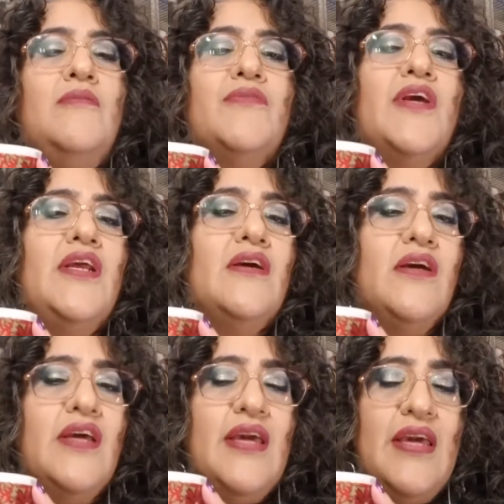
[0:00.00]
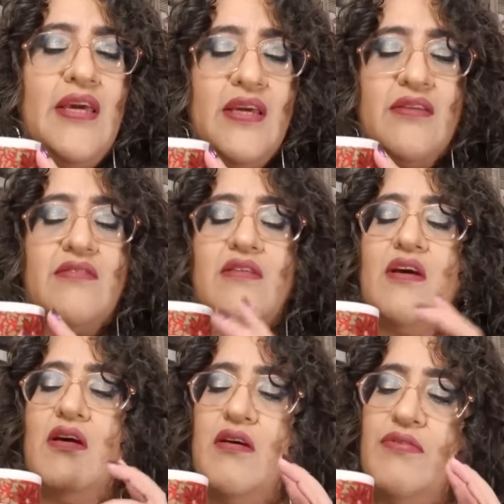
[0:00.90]
Getting a hint
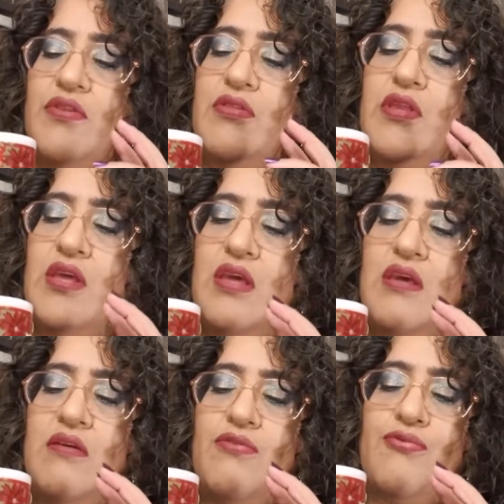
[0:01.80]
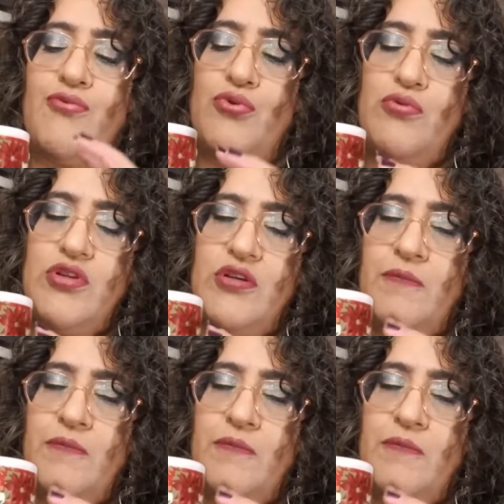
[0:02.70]
of the fruit